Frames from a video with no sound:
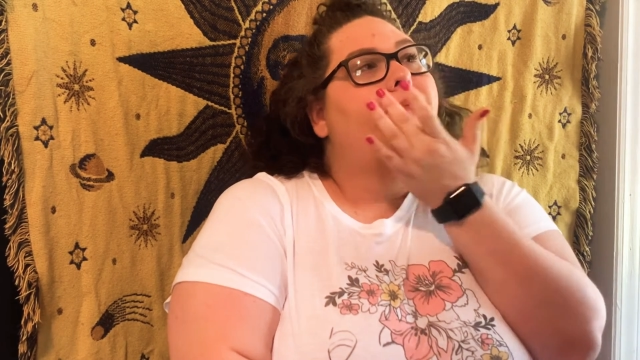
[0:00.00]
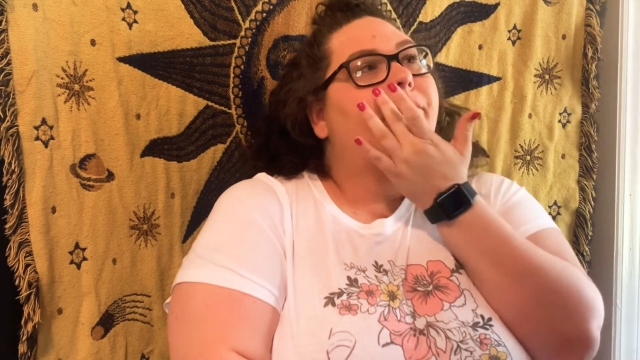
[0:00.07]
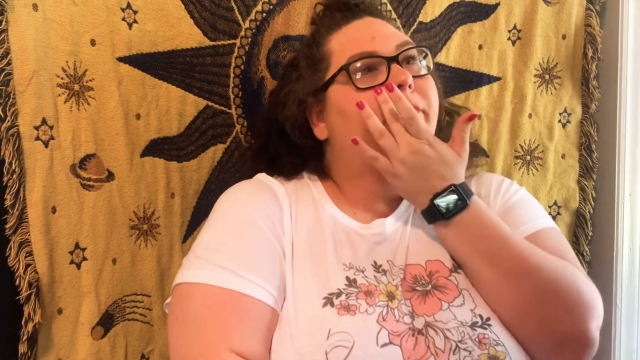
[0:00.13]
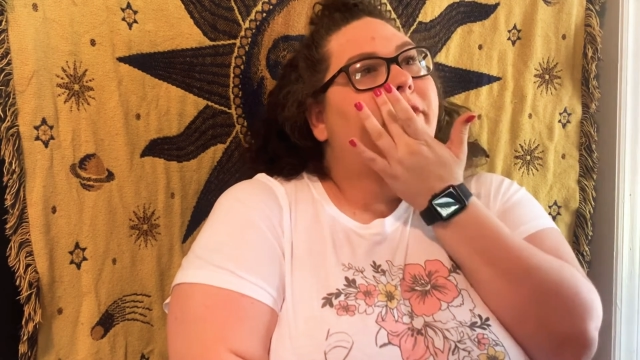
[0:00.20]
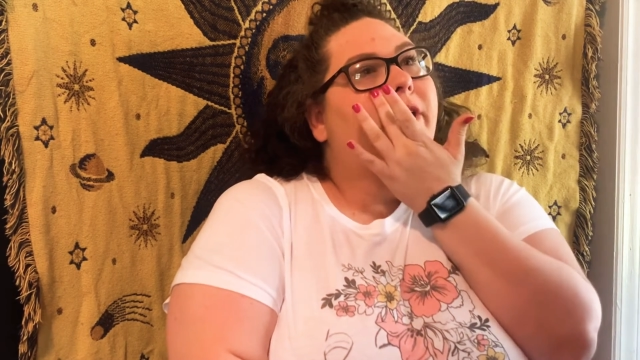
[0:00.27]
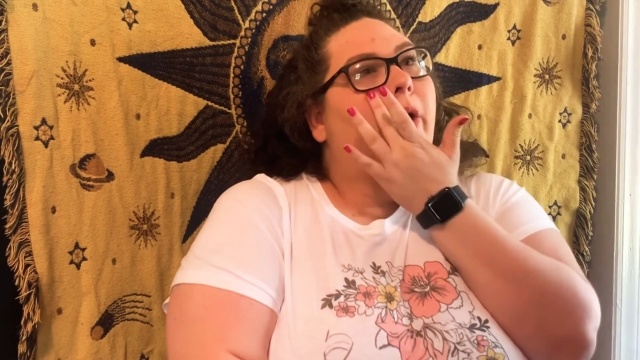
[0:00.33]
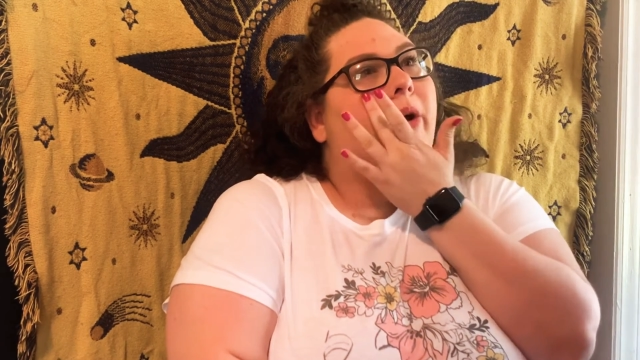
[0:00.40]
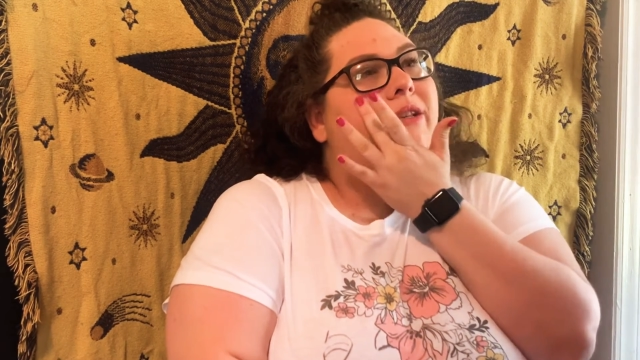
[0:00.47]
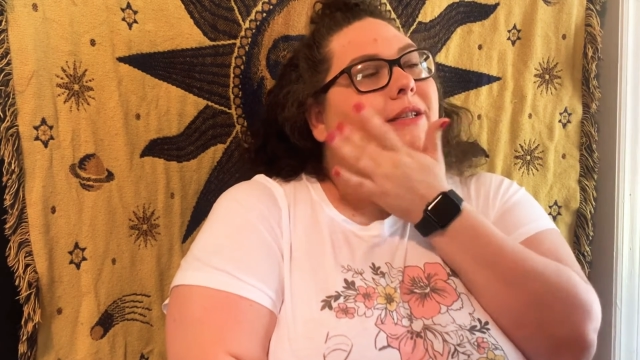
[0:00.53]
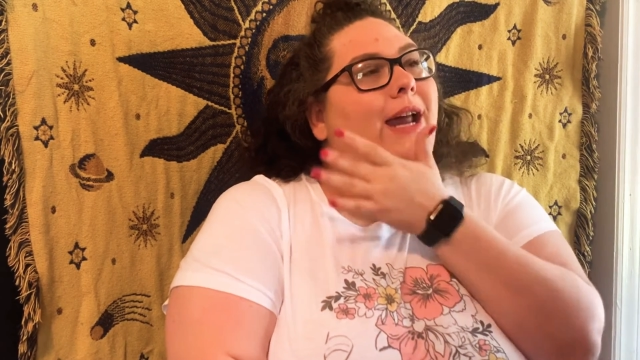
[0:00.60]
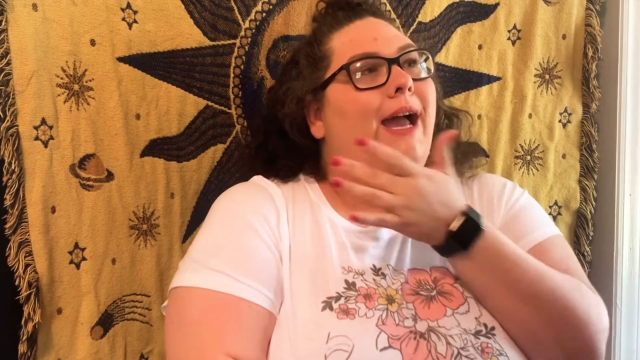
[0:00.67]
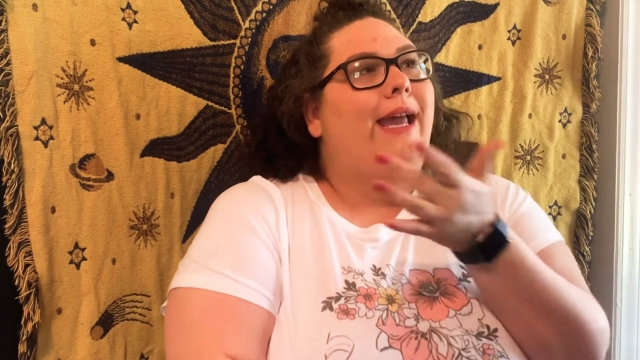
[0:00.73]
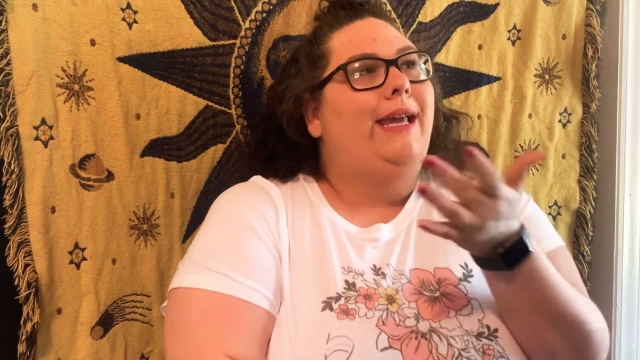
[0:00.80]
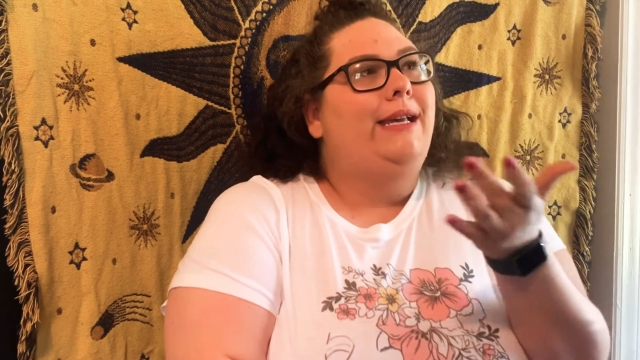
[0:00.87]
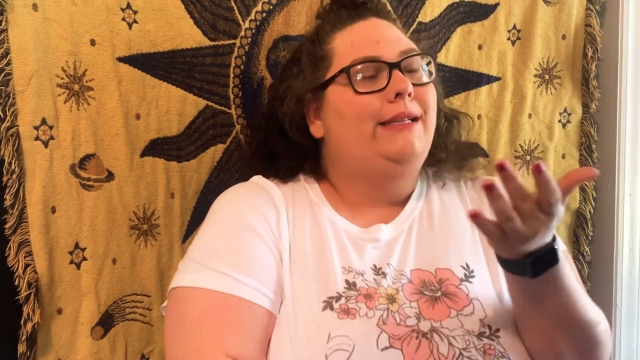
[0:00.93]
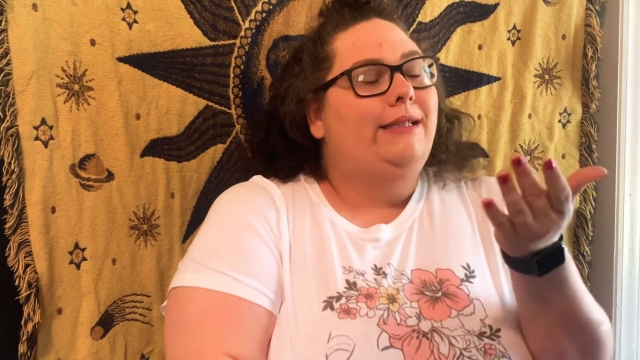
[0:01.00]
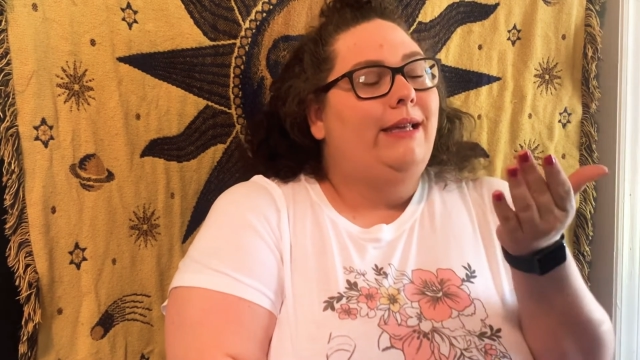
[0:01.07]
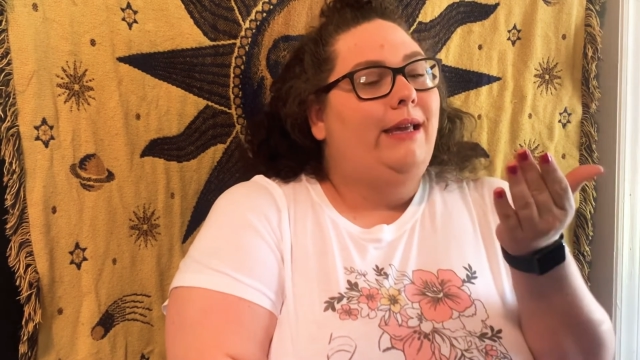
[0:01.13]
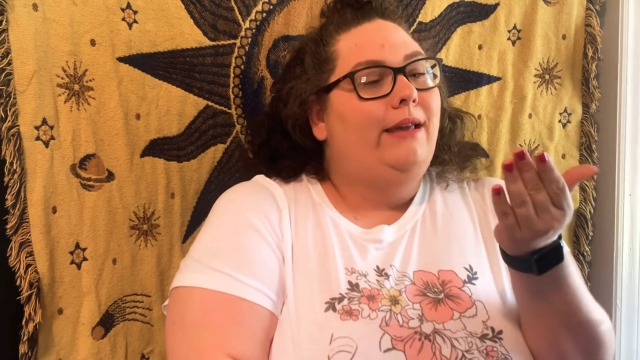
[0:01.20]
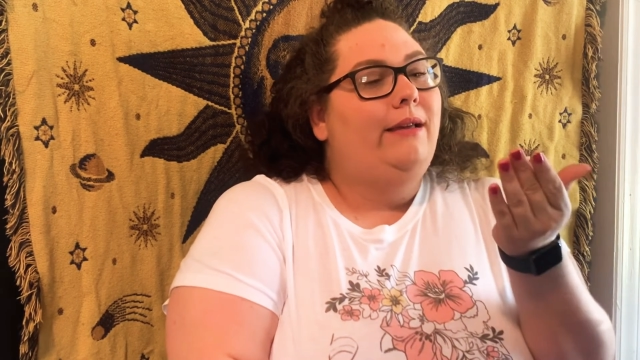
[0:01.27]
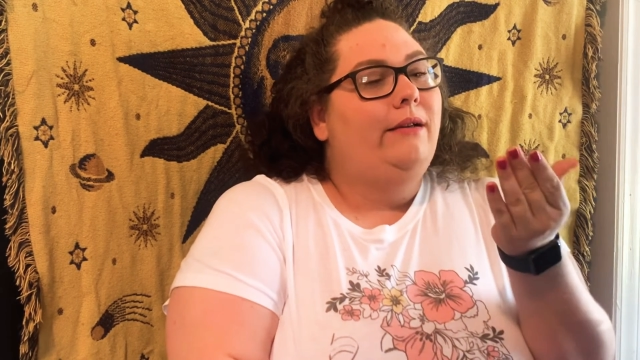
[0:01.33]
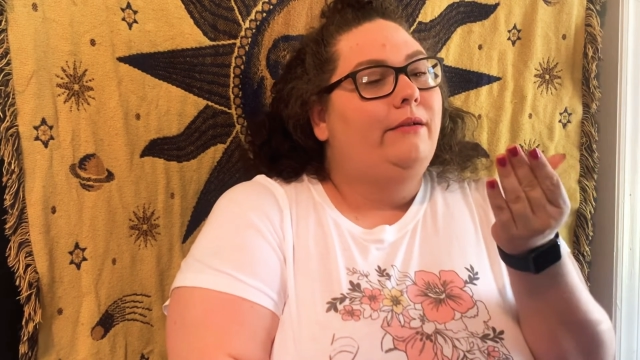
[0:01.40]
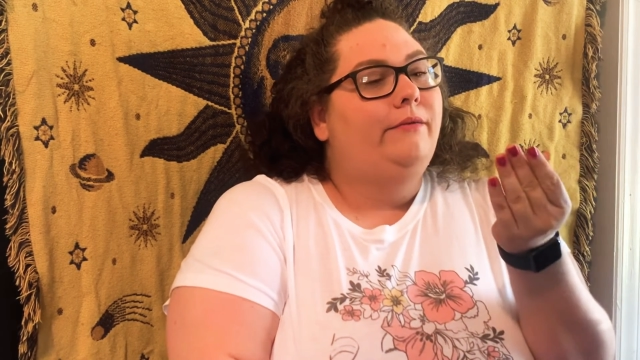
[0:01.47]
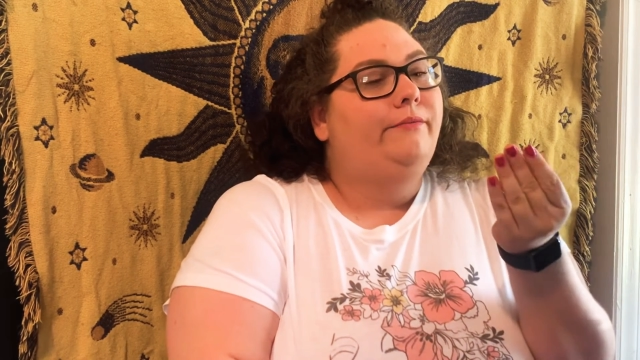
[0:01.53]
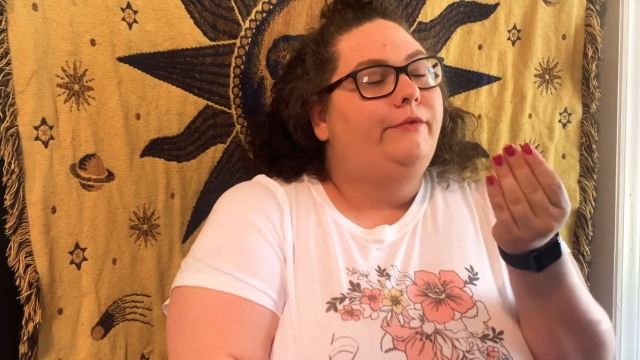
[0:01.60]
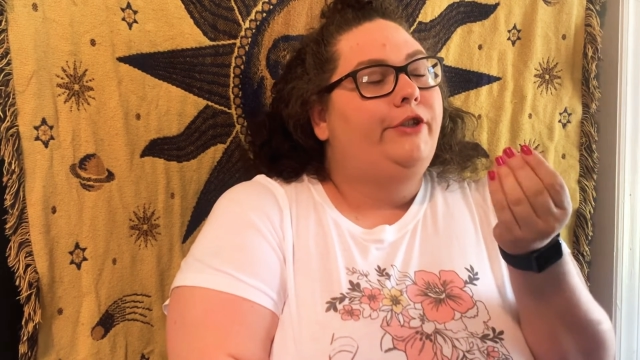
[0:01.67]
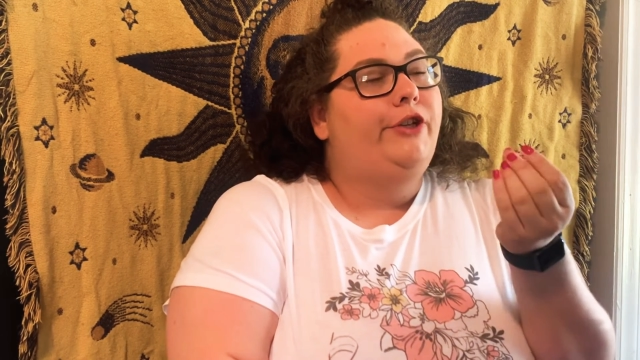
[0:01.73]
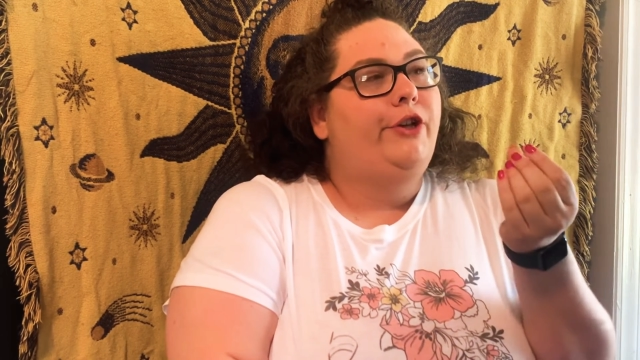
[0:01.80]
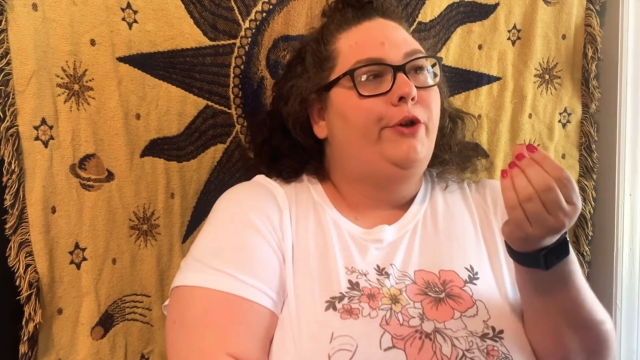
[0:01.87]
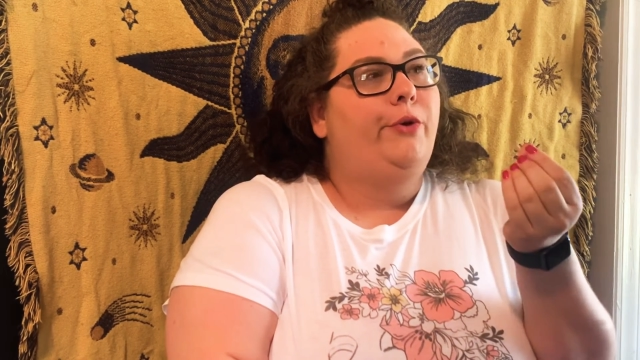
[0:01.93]
So it's not easy
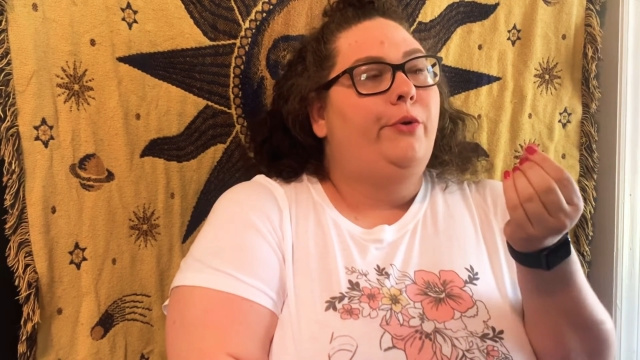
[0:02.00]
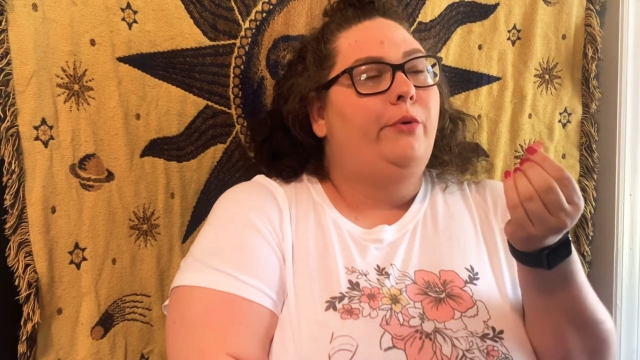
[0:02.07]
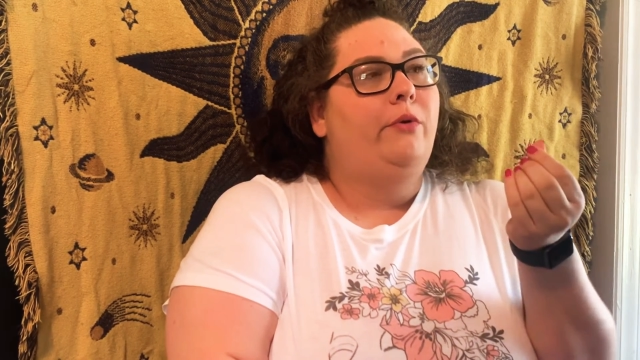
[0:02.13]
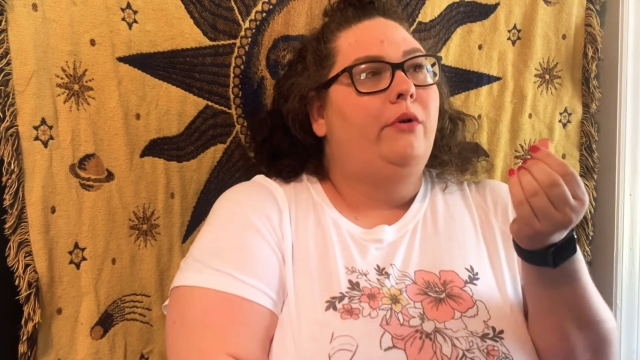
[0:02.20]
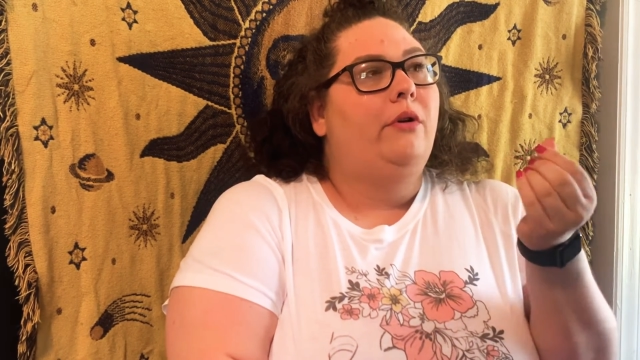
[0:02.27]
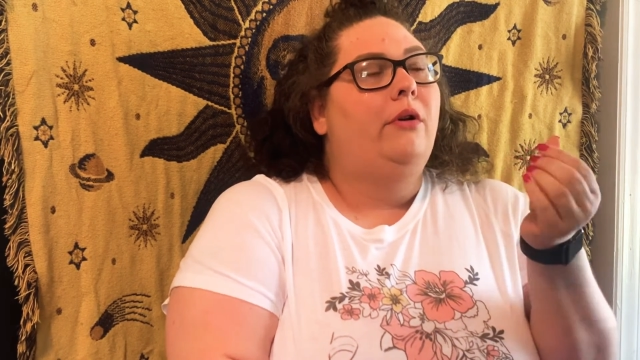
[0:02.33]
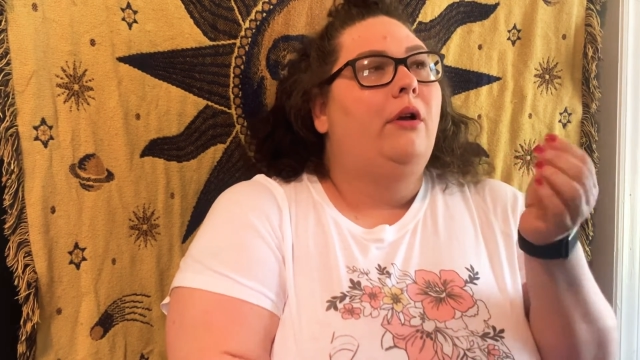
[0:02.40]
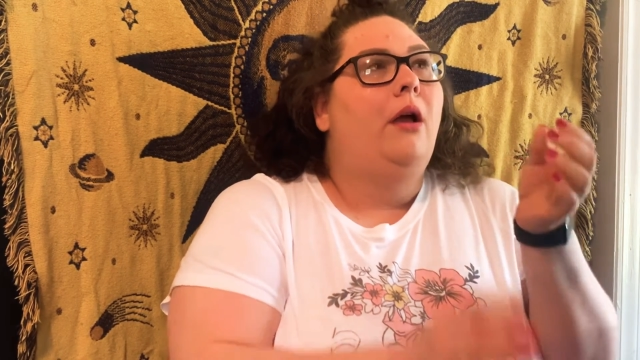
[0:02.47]
to